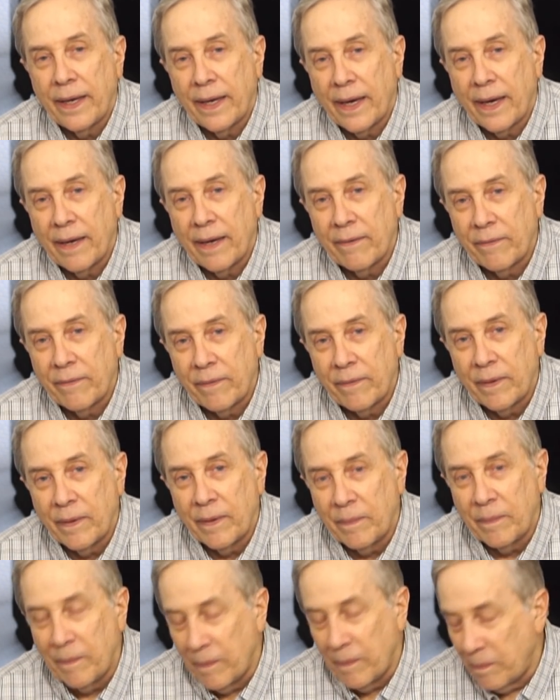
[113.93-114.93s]
I've
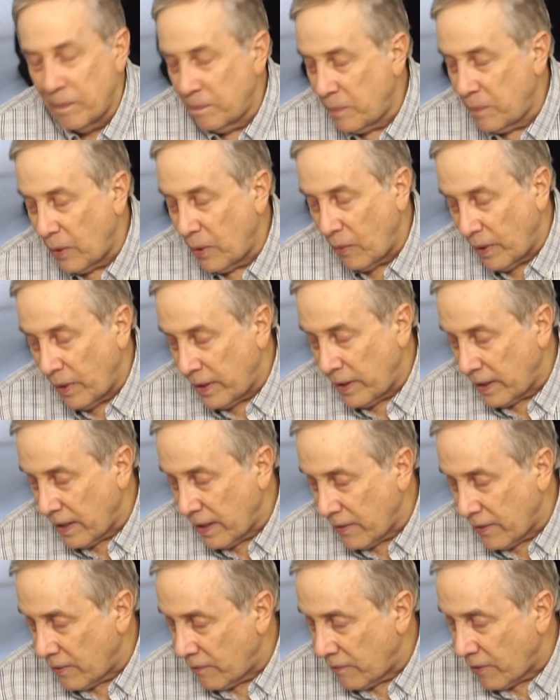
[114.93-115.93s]
put one
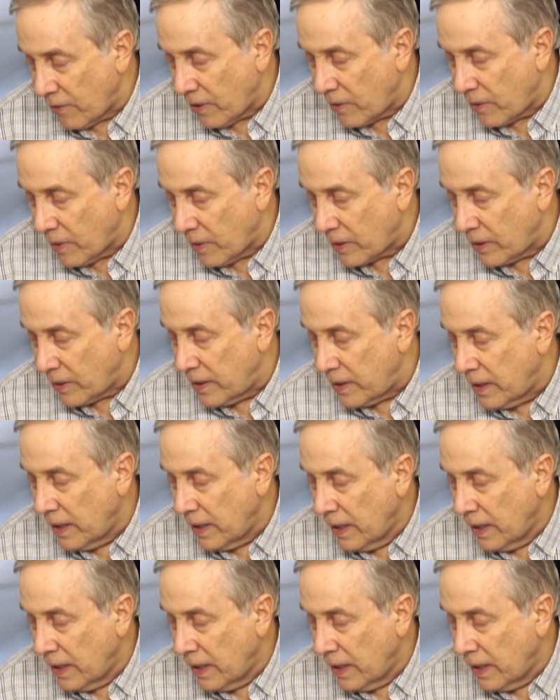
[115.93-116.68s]
together very quickly.